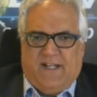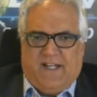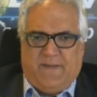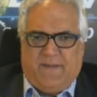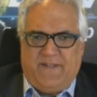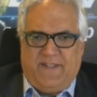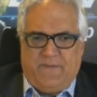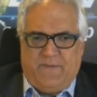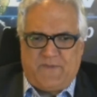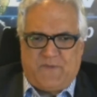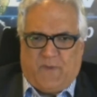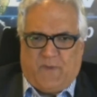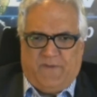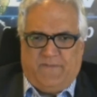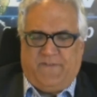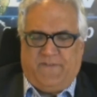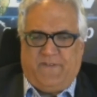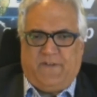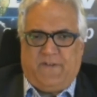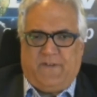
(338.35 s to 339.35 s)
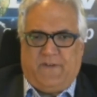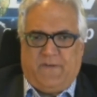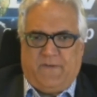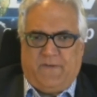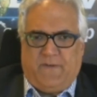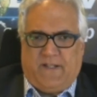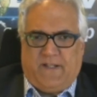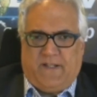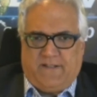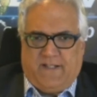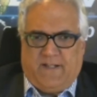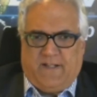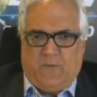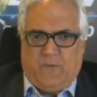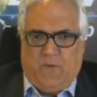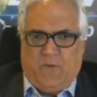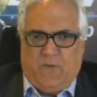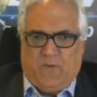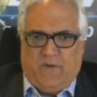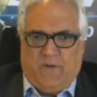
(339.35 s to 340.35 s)
I mean, there was one photo, and
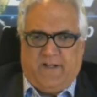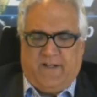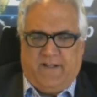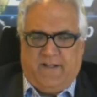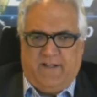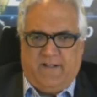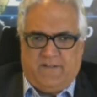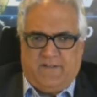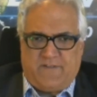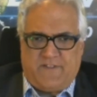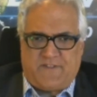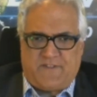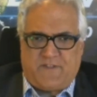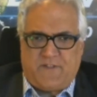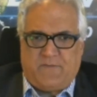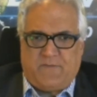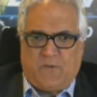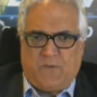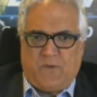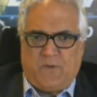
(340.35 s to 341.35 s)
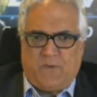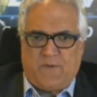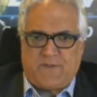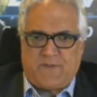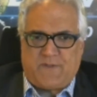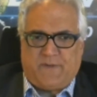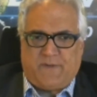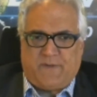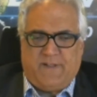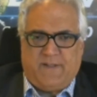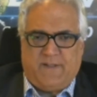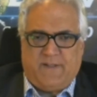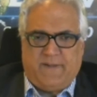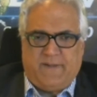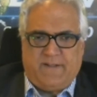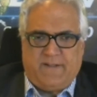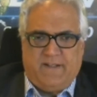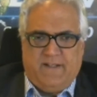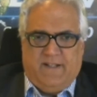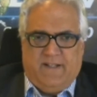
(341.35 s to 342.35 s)
we'll run it here just over what we're talking
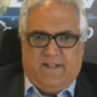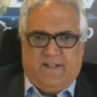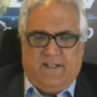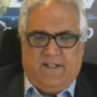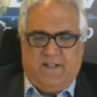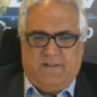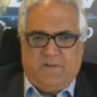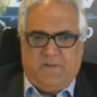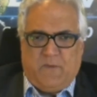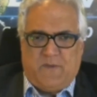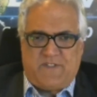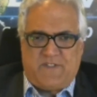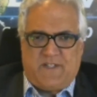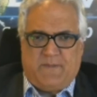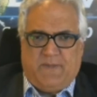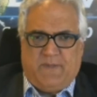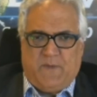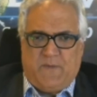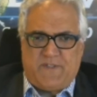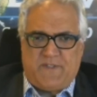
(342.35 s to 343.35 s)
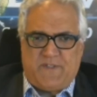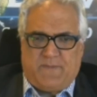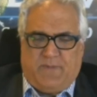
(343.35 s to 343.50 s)
about, in which somebody was